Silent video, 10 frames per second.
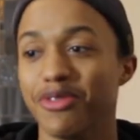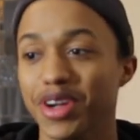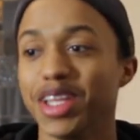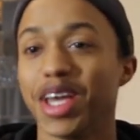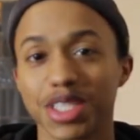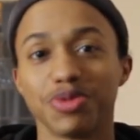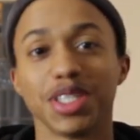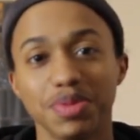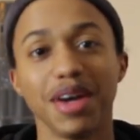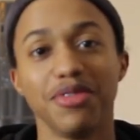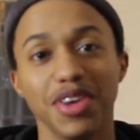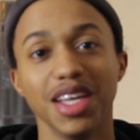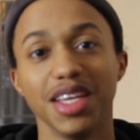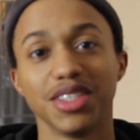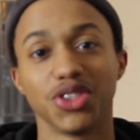and really express my
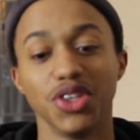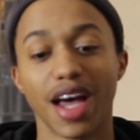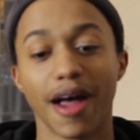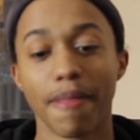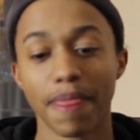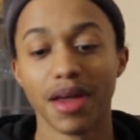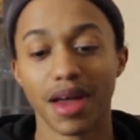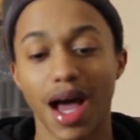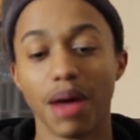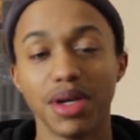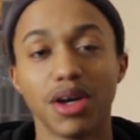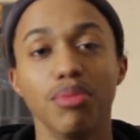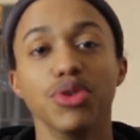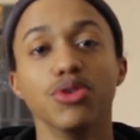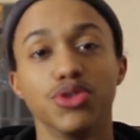feelings so that I
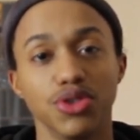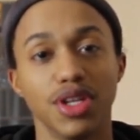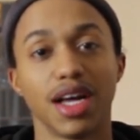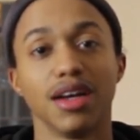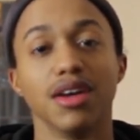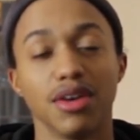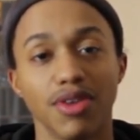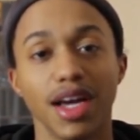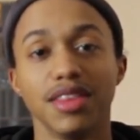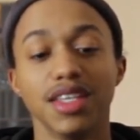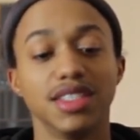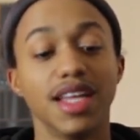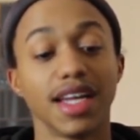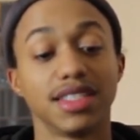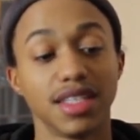become used to that, right? This
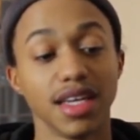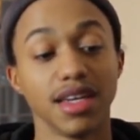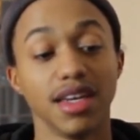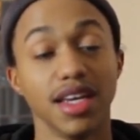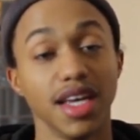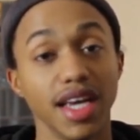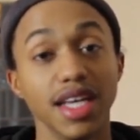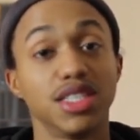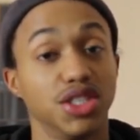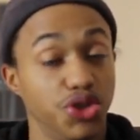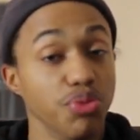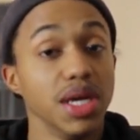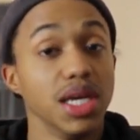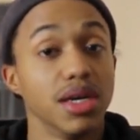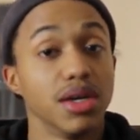dance thing is, to
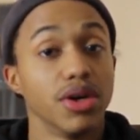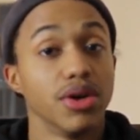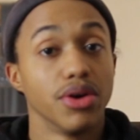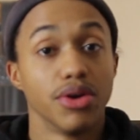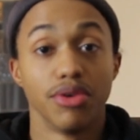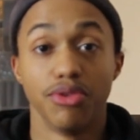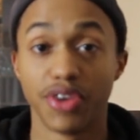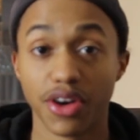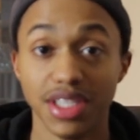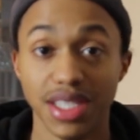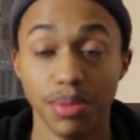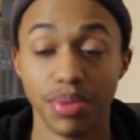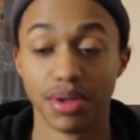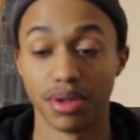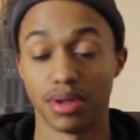me, very deep.